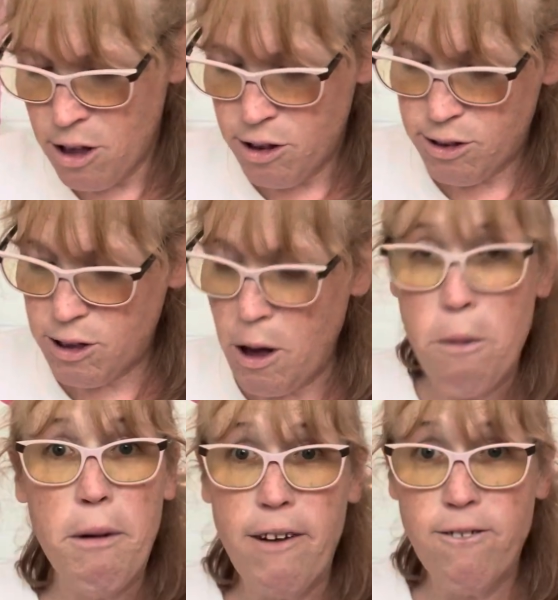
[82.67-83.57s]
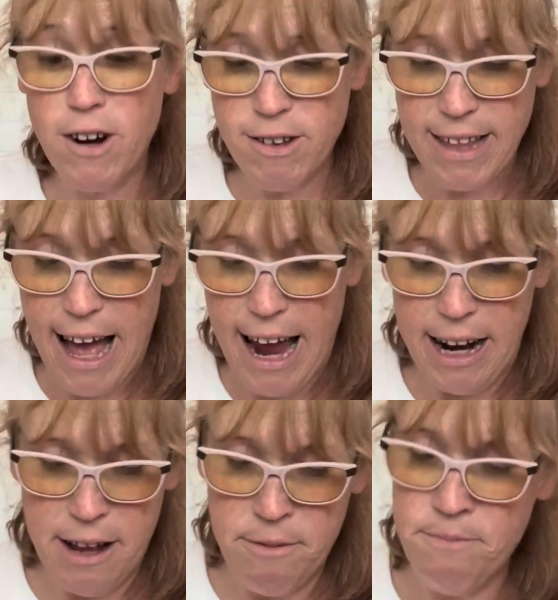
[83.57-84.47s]
So my first
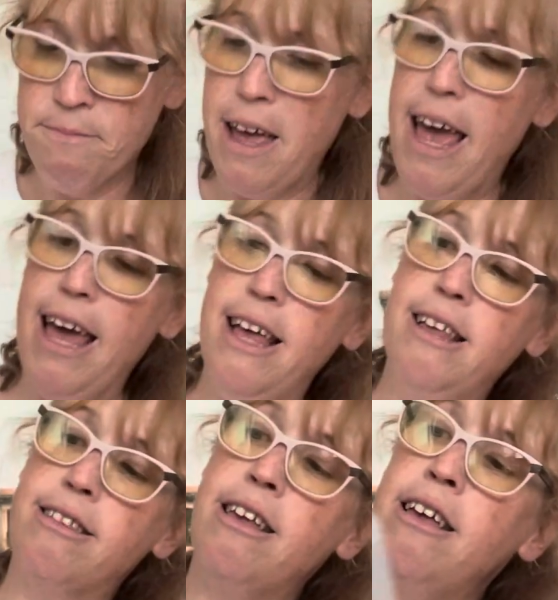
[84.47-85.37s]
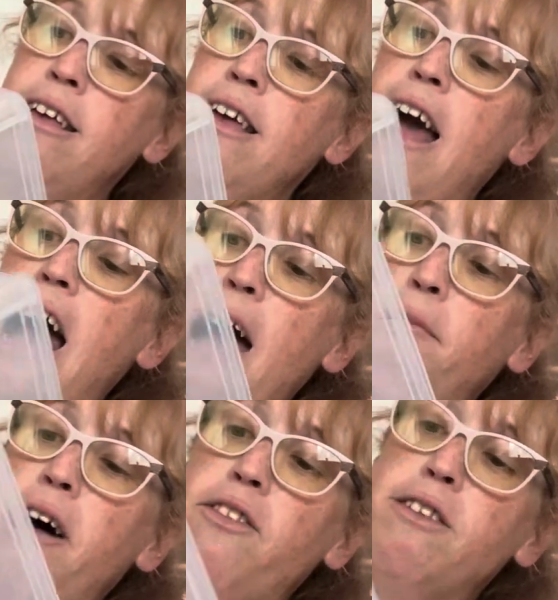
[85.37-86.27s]
item is, I
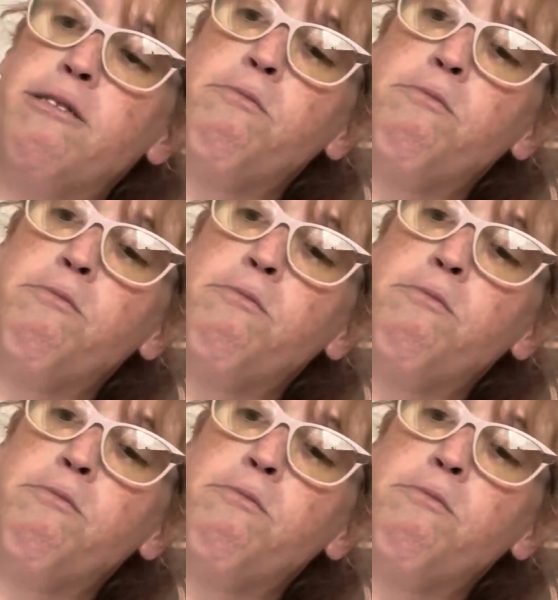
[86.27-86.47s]
bought this